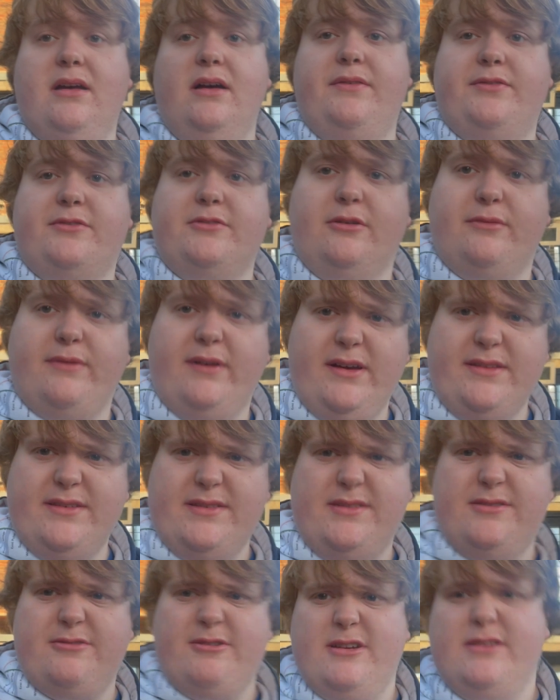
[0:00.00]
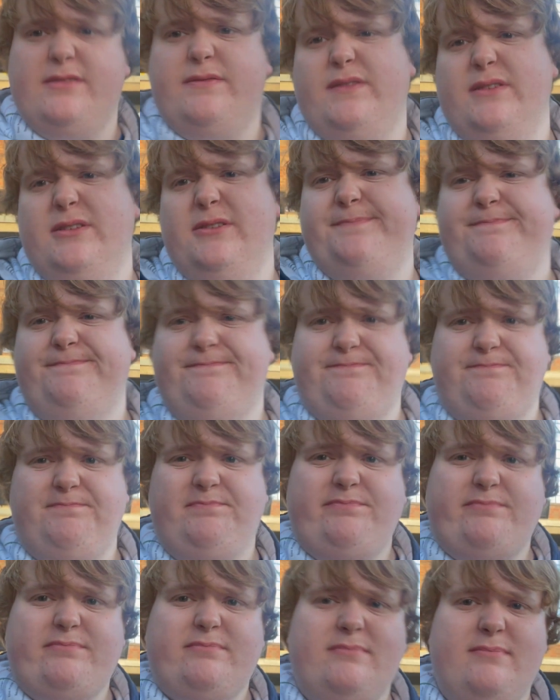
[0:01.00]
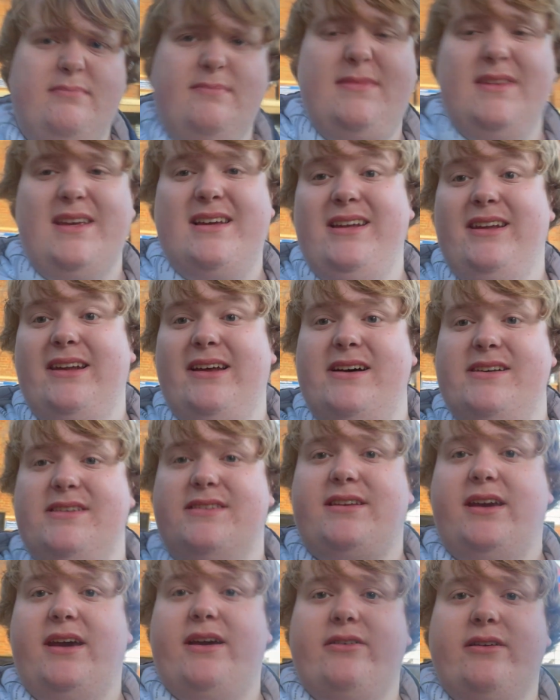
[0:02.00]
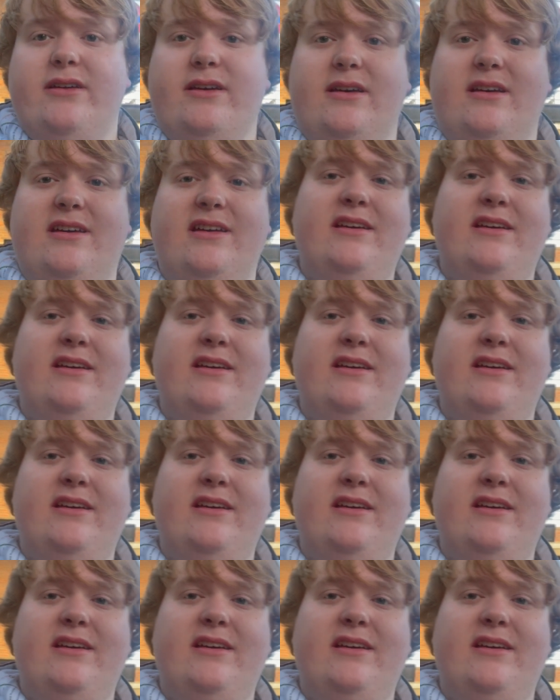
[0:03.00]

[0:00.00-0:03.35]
After a rather stressful last hour,